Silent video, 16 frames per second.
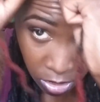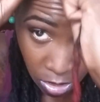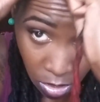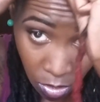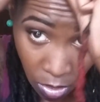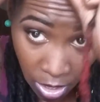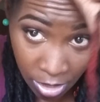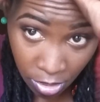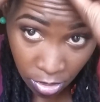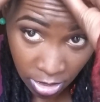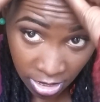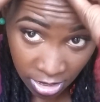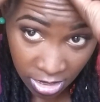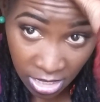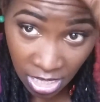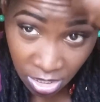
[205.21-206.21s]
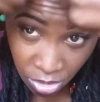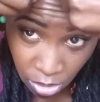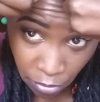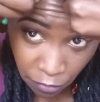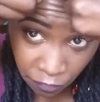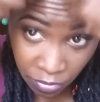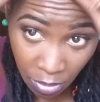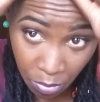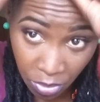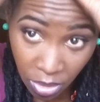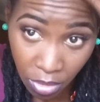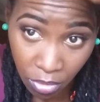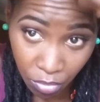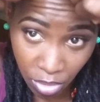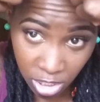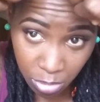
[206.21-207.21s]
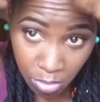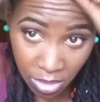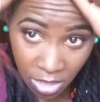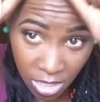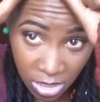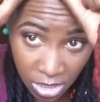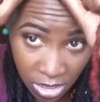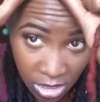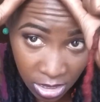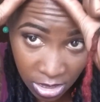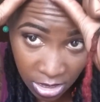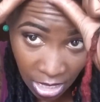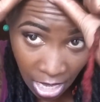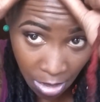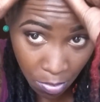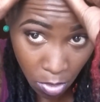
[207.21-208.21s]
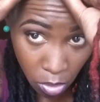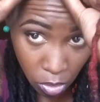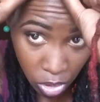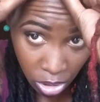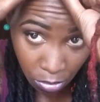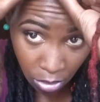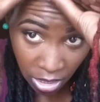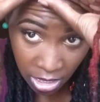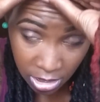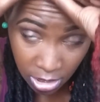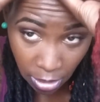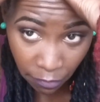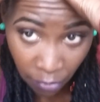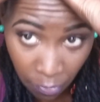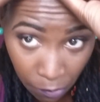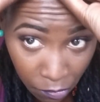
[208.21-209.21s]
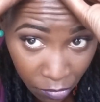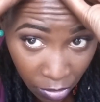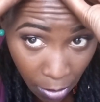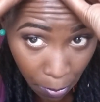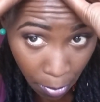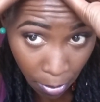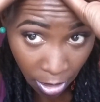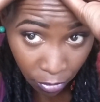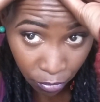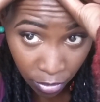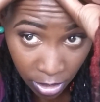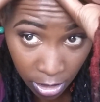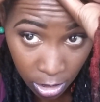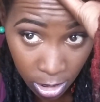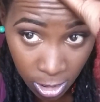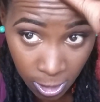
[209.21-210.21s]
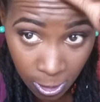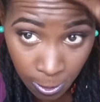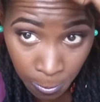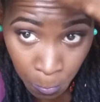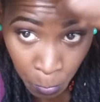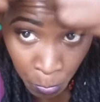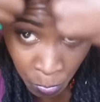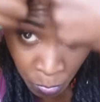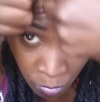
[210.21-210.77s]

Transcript: So I know they said, you know, flipping your wrist, but this is the same motion, because if I'm flipping my wrist